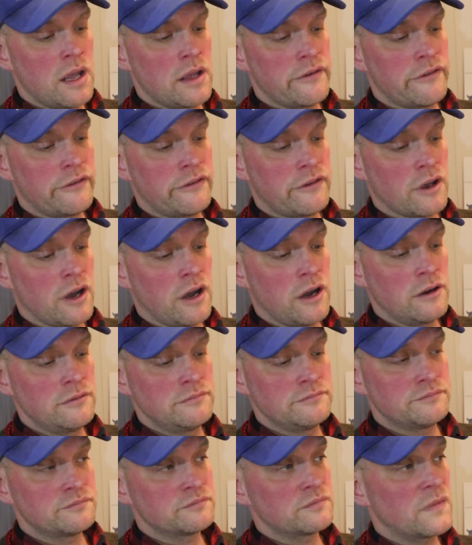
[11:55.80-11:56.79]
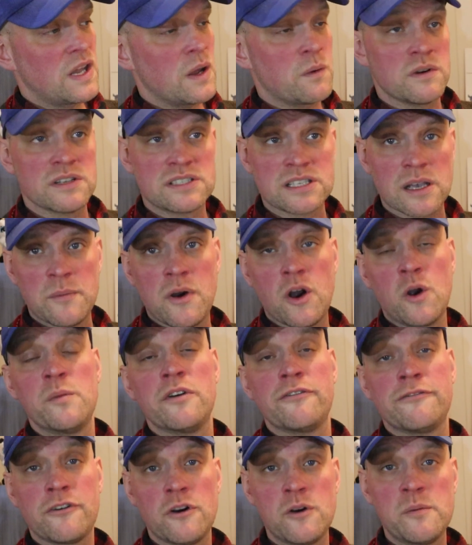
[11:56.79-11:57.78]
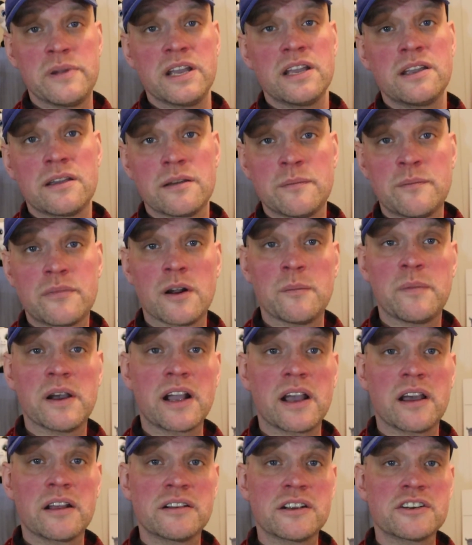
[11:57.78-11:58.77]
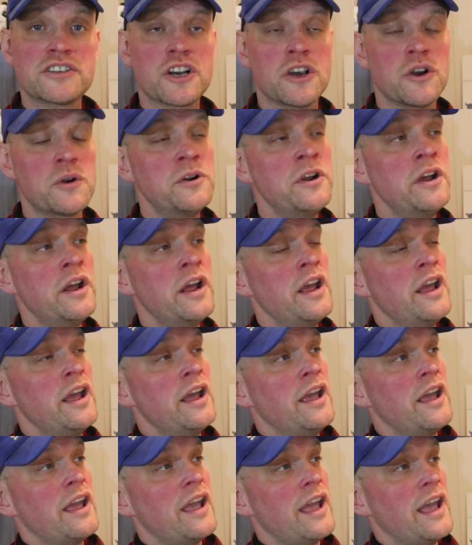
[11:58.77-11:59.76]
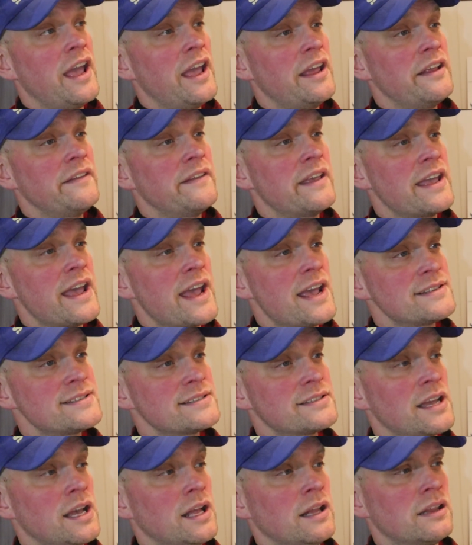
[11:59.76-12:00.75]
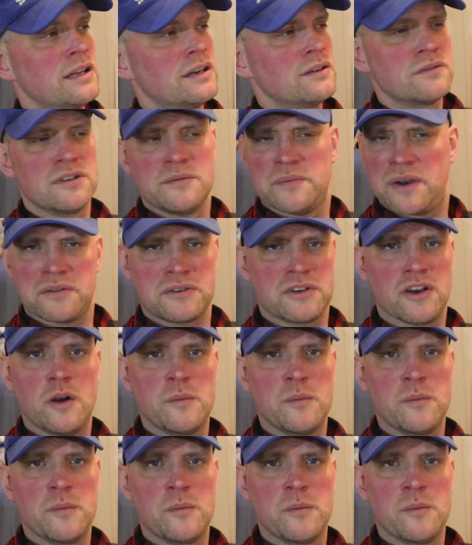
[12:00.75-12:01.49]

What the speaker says: So there was some homophobic propaganda shown, and they asked the elder about the